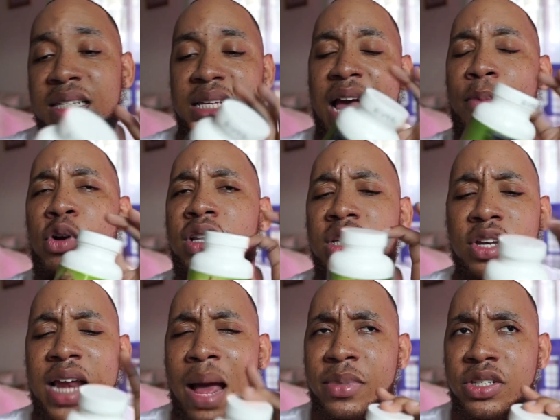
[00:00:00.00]
I bought this
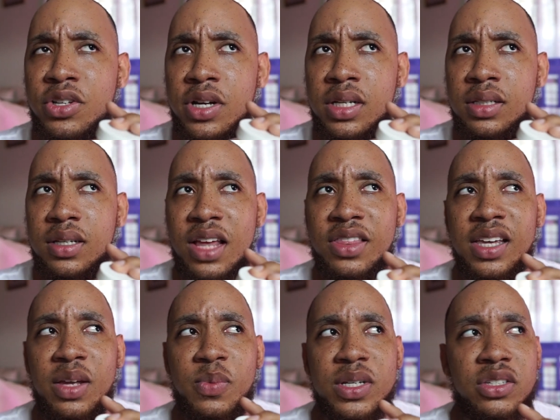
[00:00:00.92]
on Amazon. I
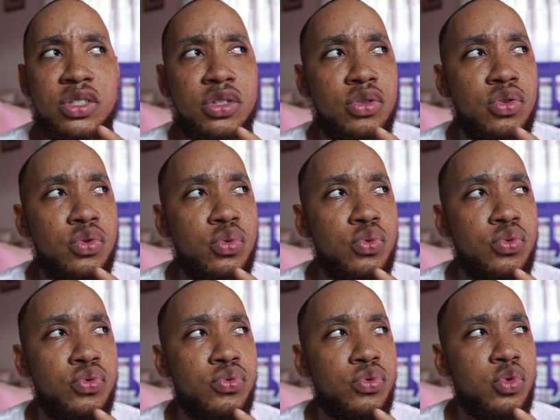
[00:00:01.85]
think it was
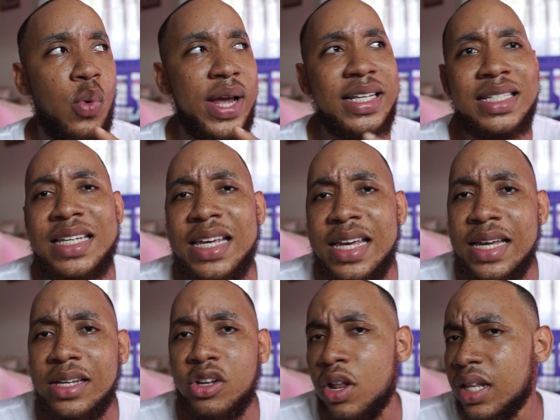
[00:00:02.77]

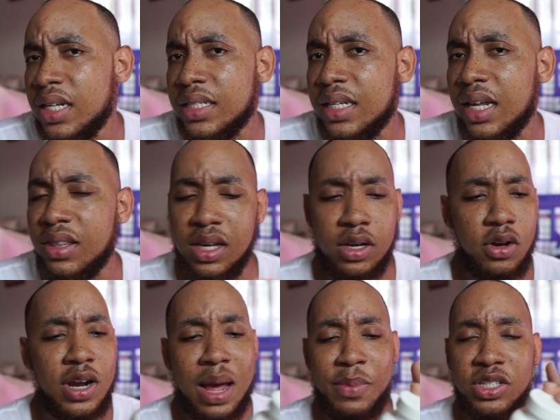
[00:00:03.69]
$20, I think,
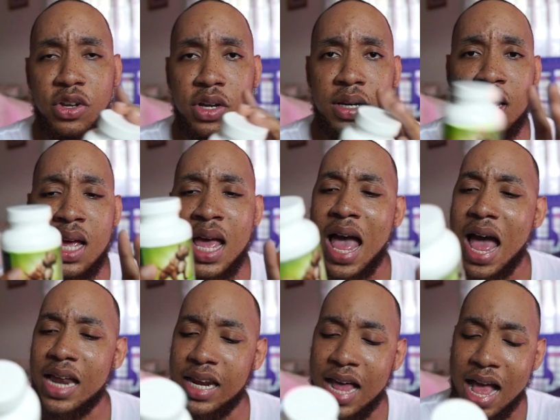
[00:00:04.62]
on Amazon,
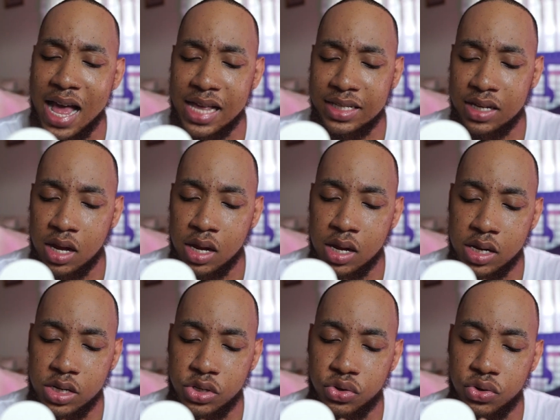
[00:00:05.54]
and it has
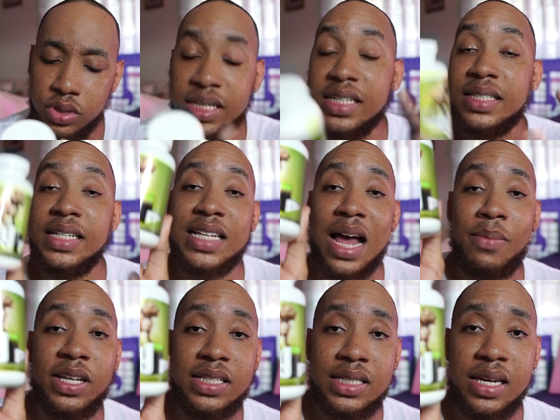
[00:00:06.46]
160
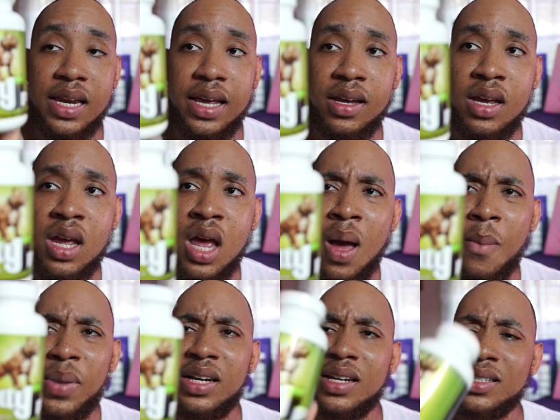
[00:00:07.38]
tablets in there,
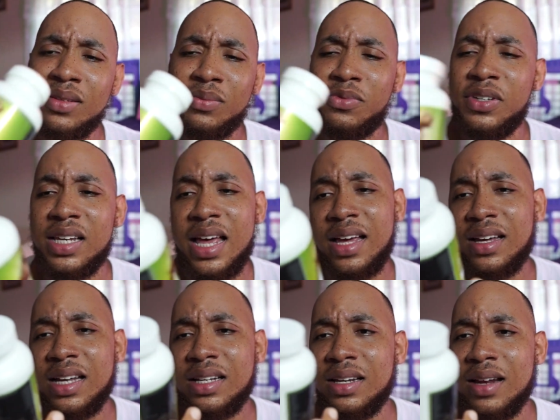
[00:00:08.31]
but it doesn't feel like
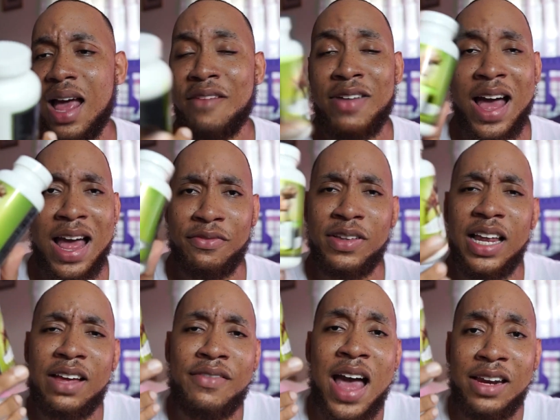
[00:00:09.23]
it. I feel
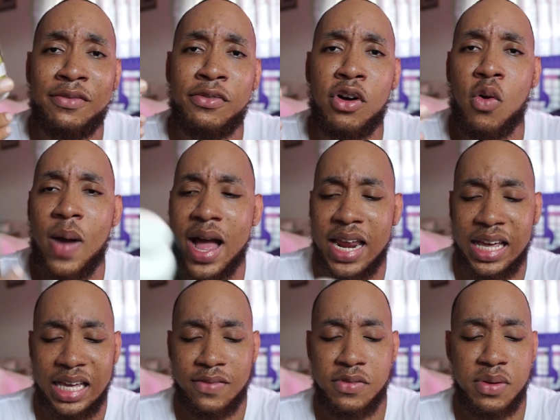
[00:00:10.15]
like I've had it for a while. I
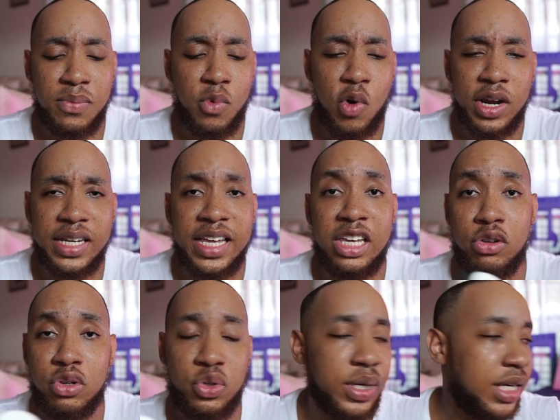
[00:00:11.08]
give him one a day
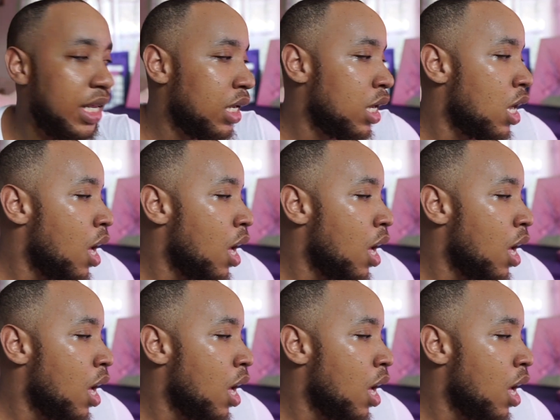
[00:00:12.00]
usually,